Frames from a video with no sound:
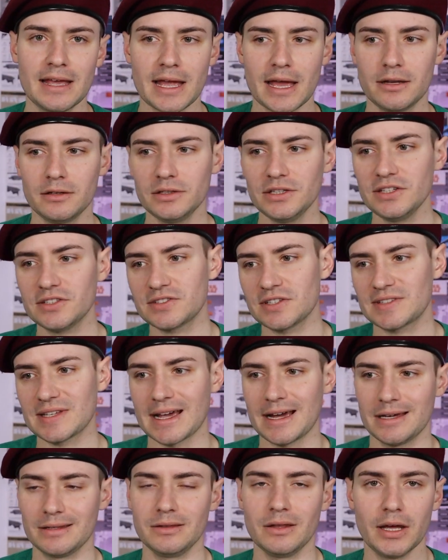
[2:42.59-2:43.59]
and at least it's
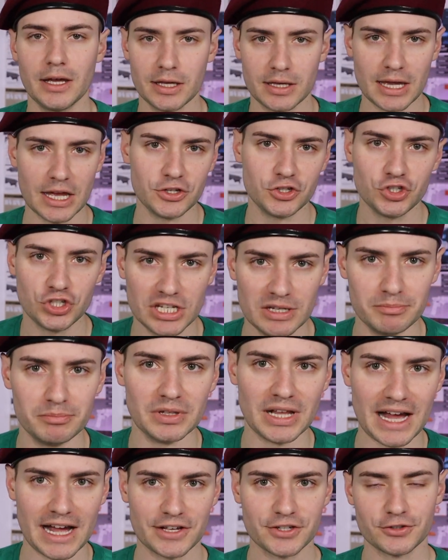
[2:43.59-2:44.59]
had like a cheap
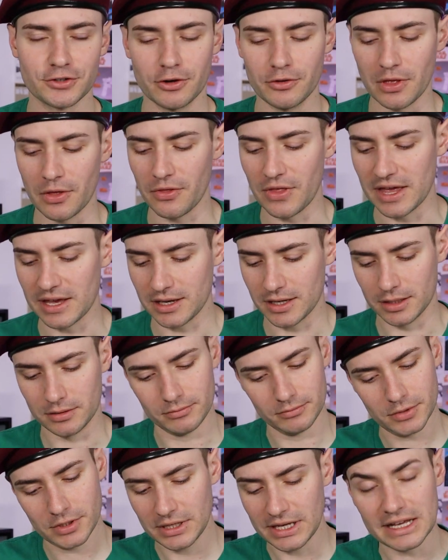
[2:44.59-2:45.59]
blaster that they
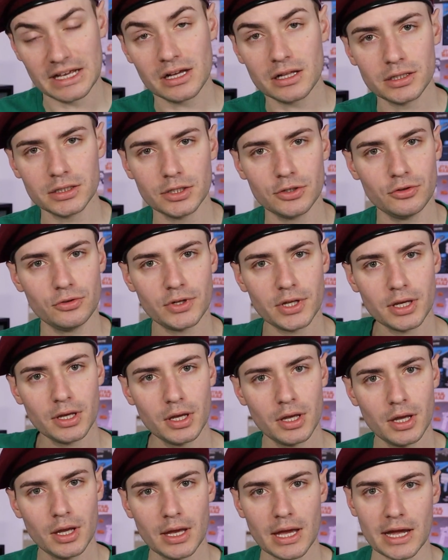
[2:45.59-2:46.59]
can include
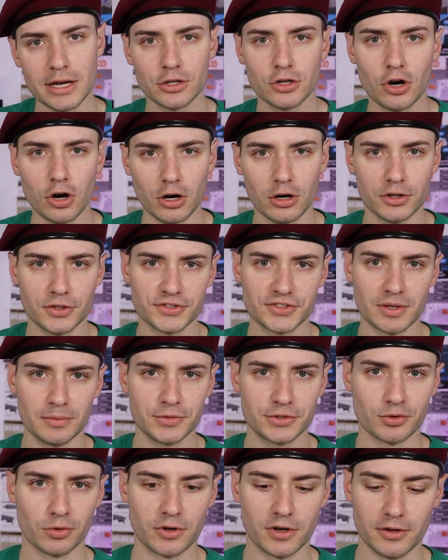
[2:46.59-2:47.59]
and call
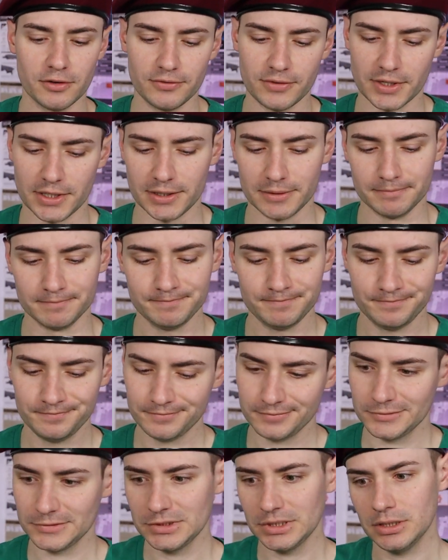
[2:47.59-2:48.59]
some sort of, I
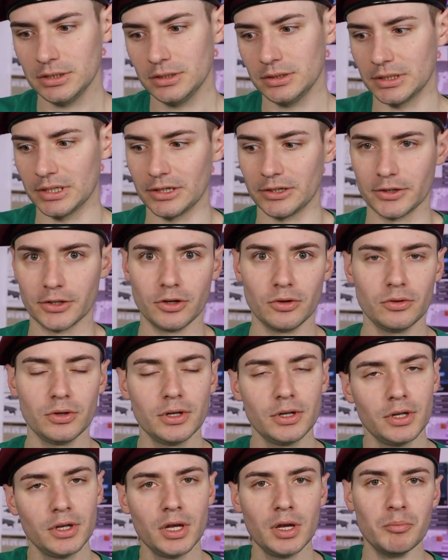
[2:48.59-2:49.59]
don't know,
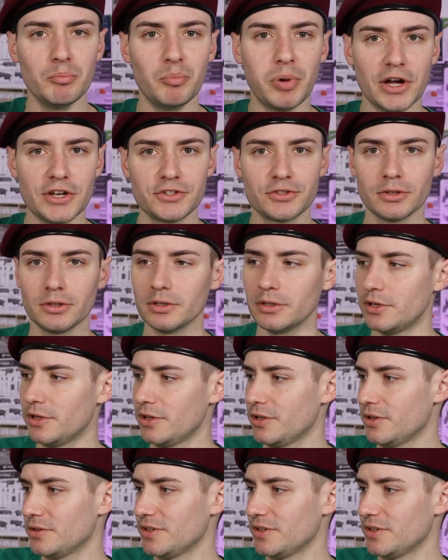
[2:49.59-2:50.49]
bundle.